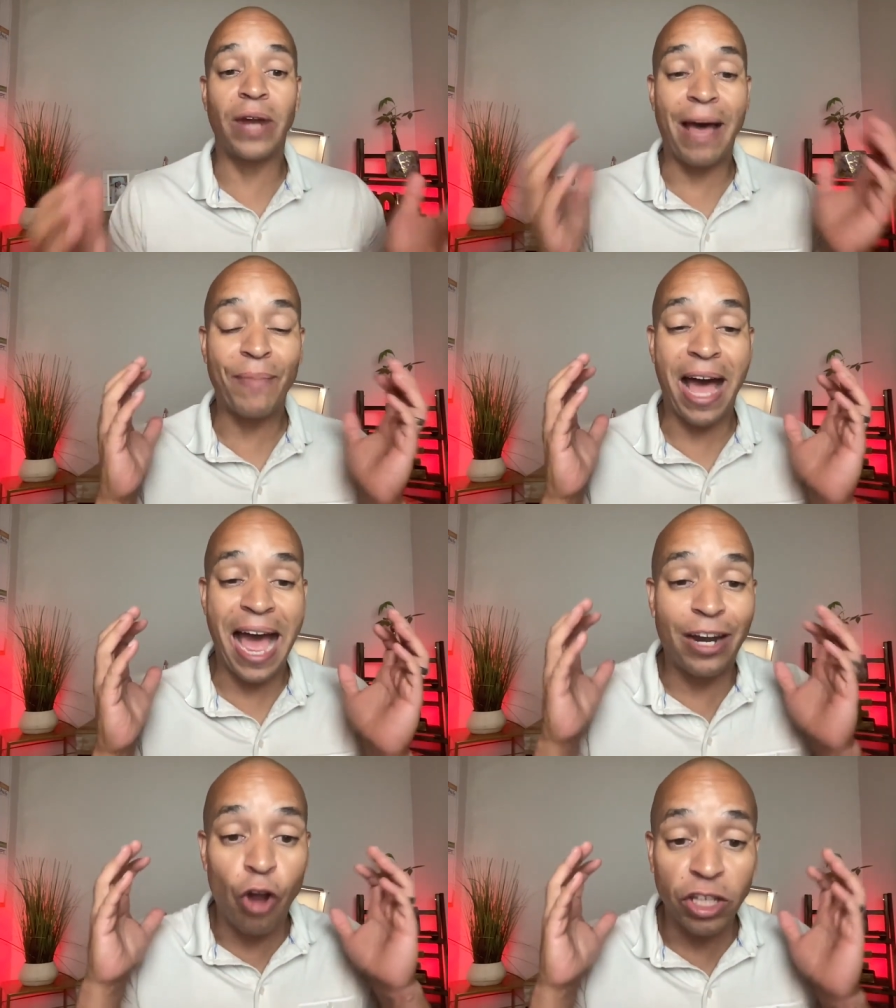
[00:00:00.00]
I
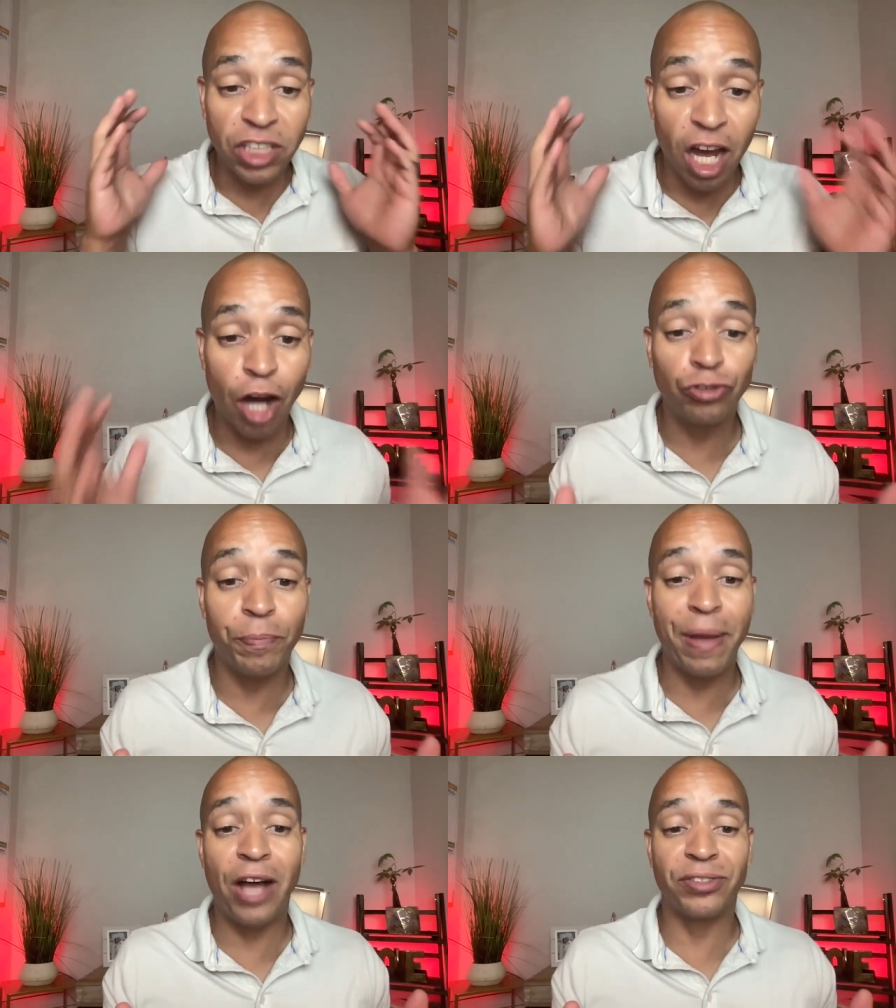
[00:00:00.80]
I lost
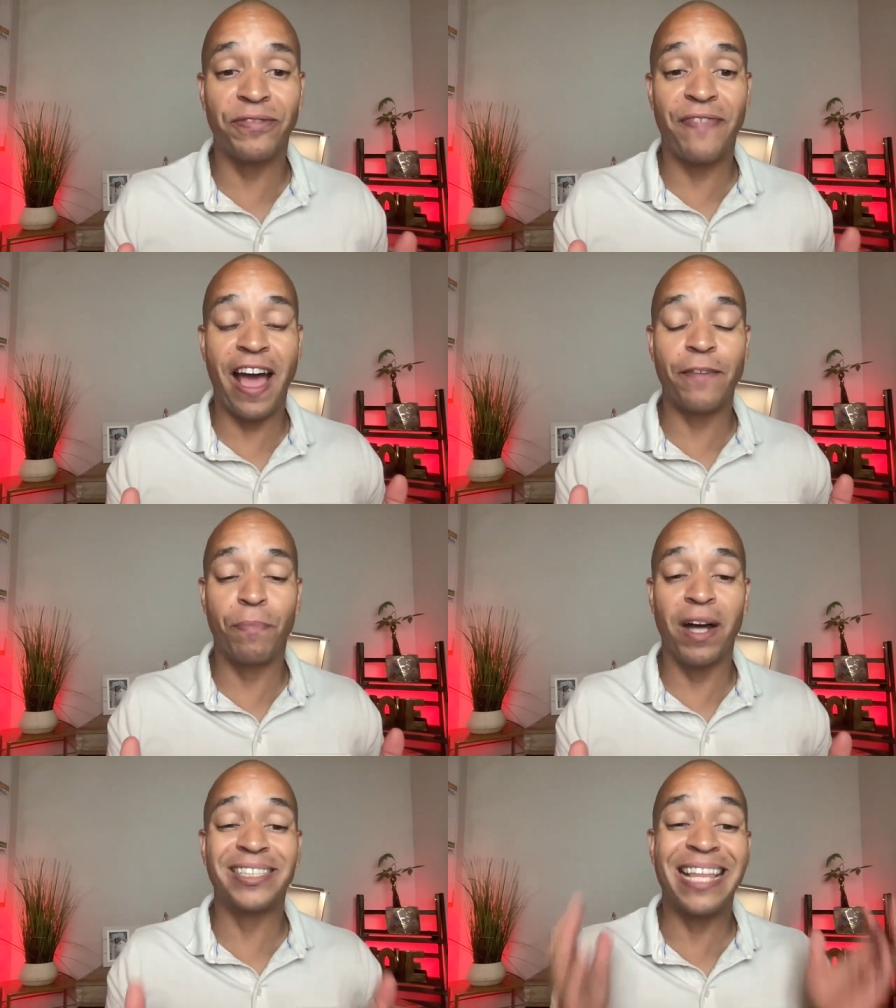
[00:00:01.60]
hundred pounds in five months,